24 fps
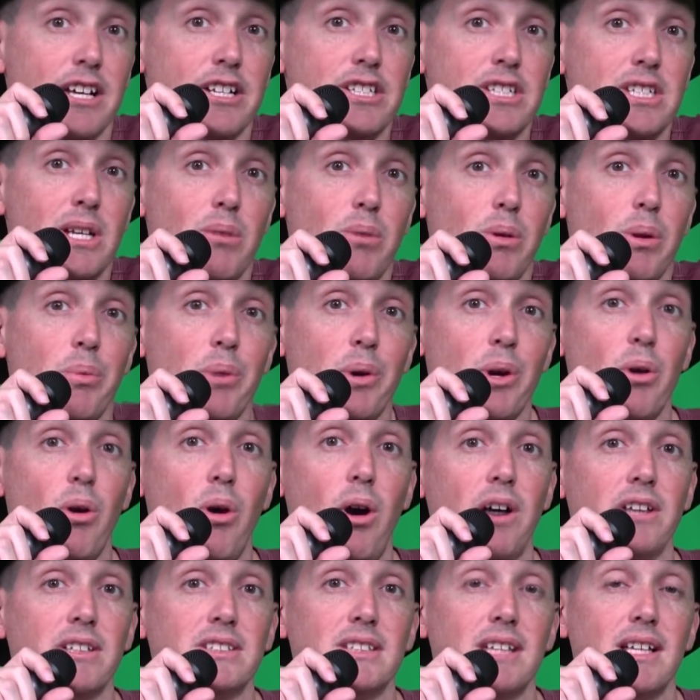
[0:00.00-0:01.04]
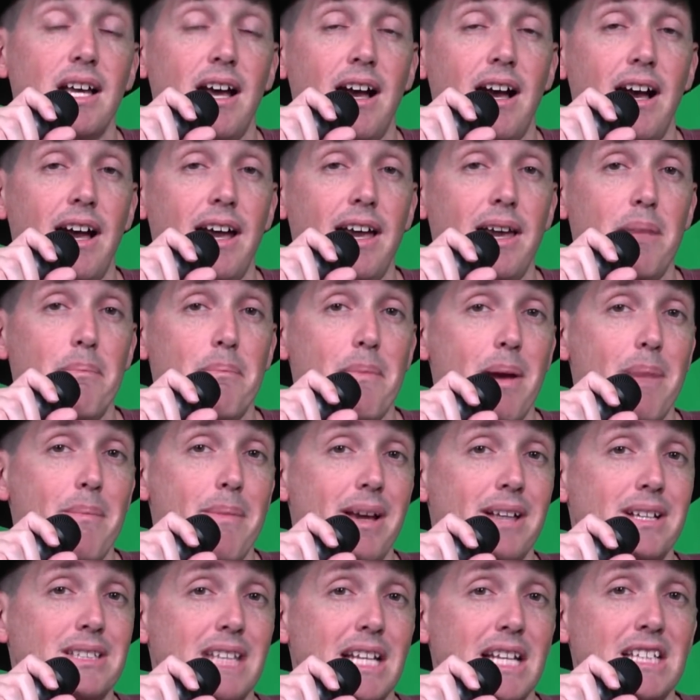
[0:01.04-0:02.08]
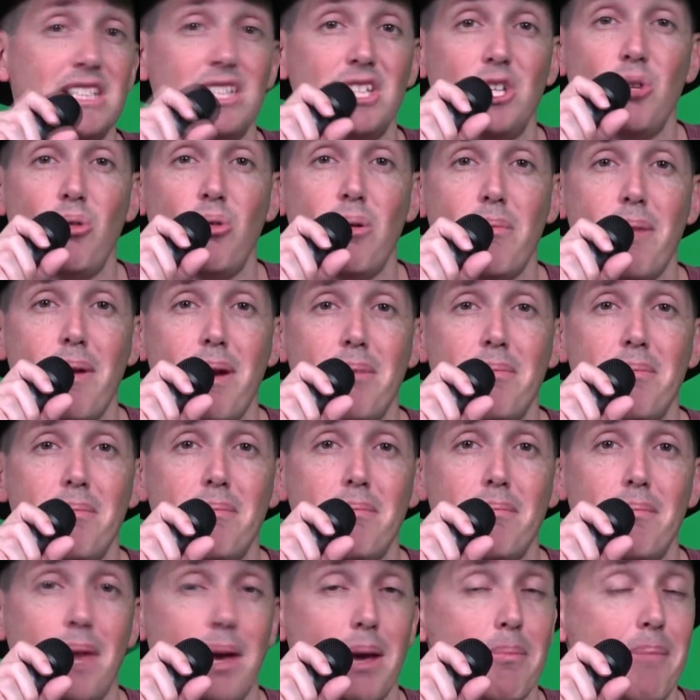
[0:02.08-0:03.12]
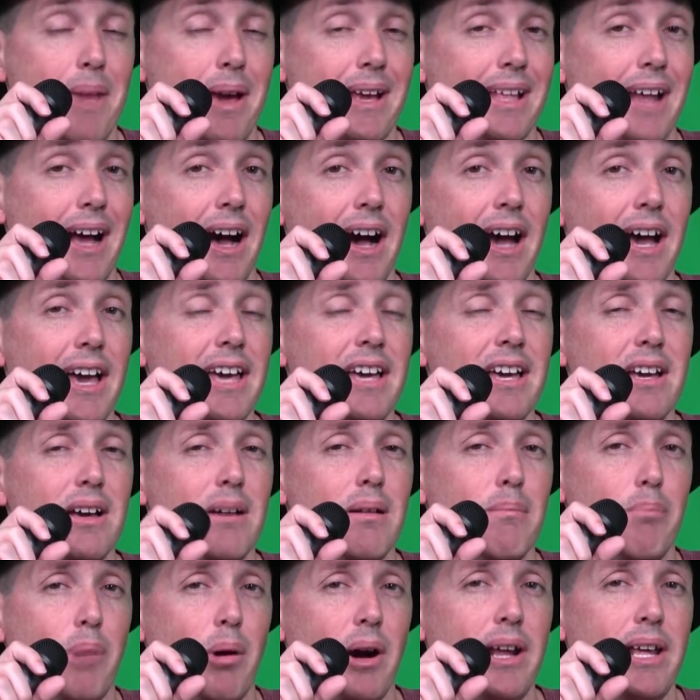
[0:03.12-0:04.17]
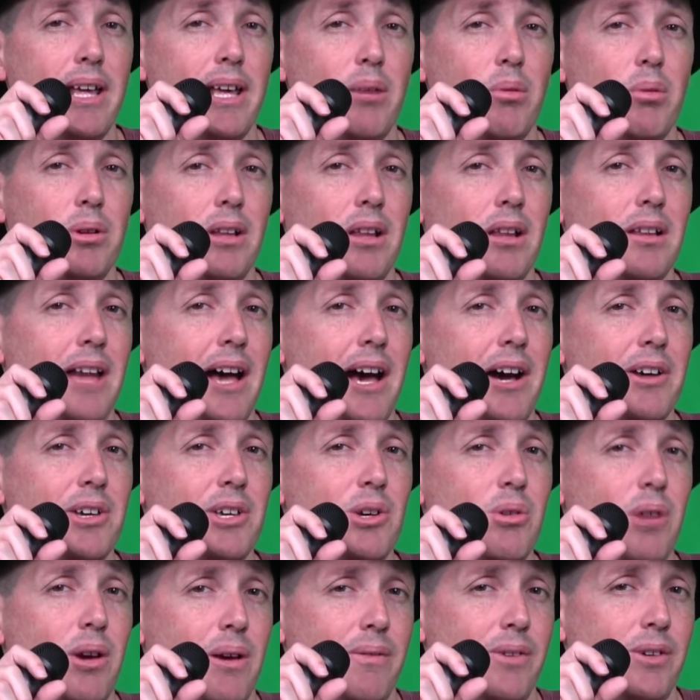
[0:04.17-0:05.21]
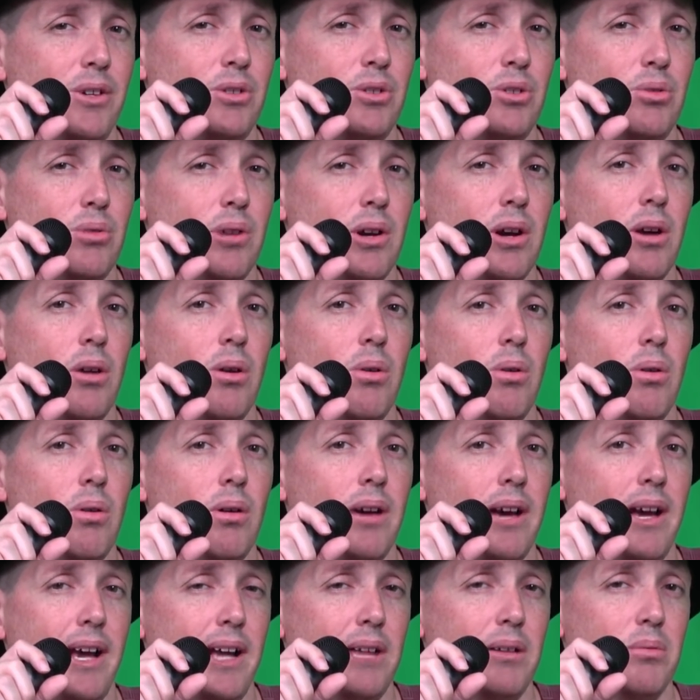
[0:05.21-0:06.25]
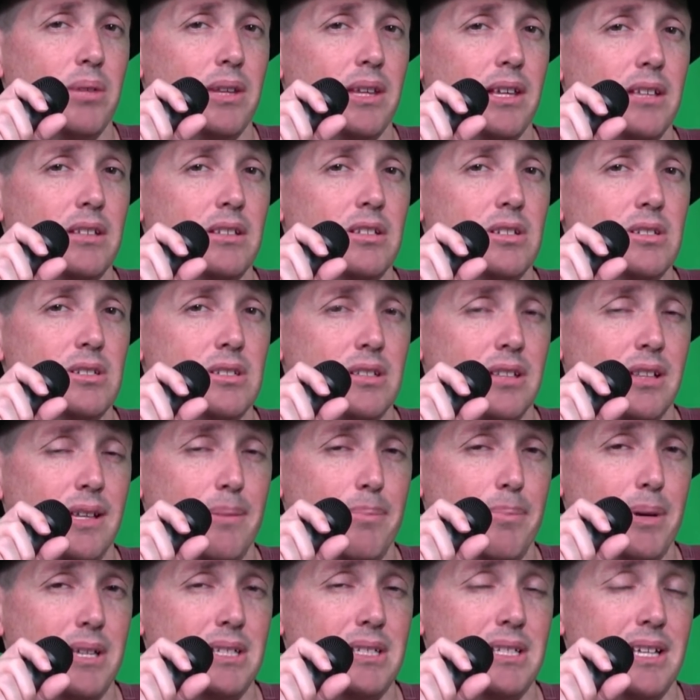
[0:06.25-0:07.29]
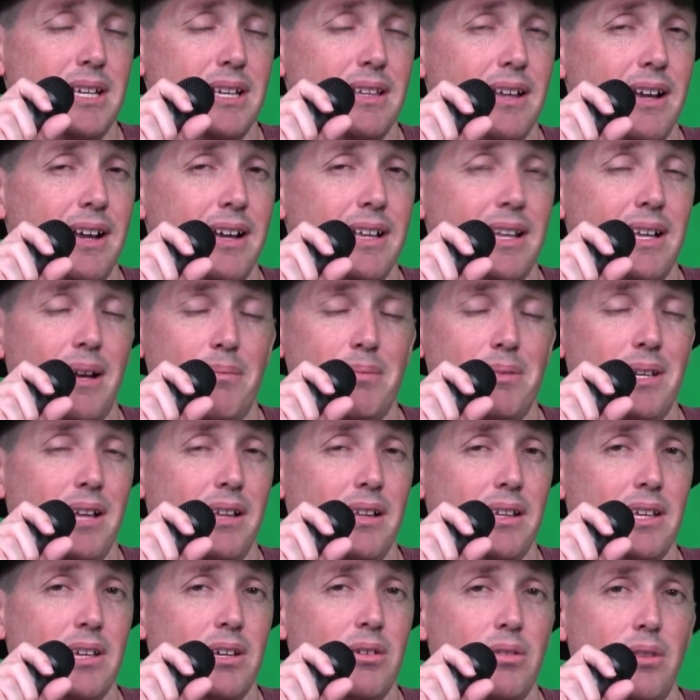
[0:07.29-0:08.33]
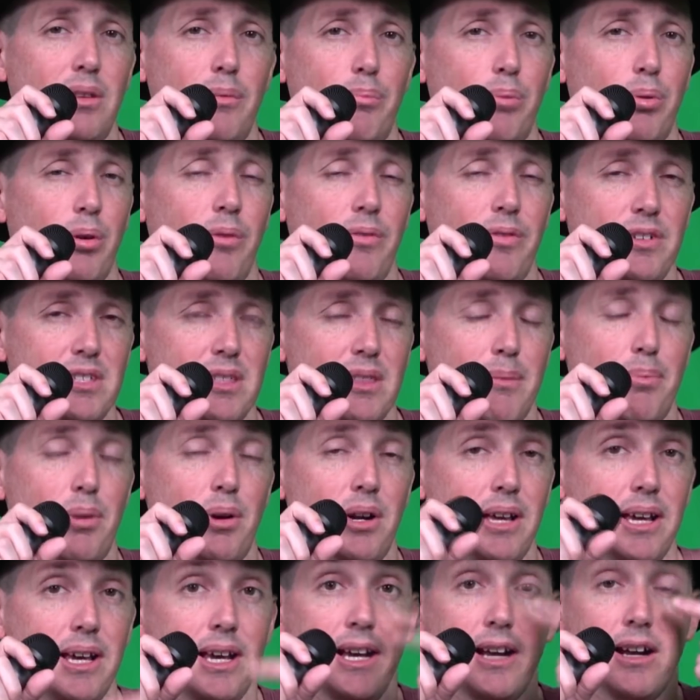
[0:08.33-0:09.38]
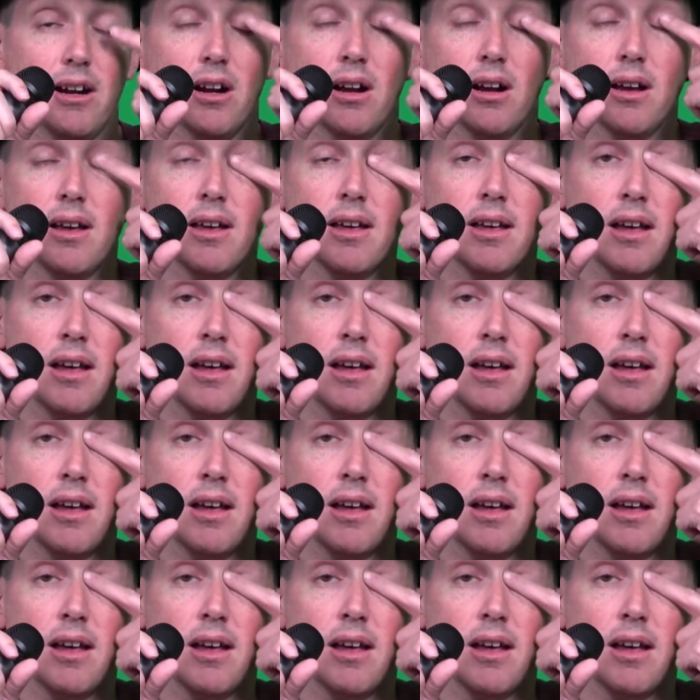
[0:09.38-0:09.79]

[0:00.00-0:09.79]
See what it would cost. It may make sense to you. It may not, but it will allow you, if you do go ahead with it, to sleep easy at night. I'm telling you, the proof is in the pudding here.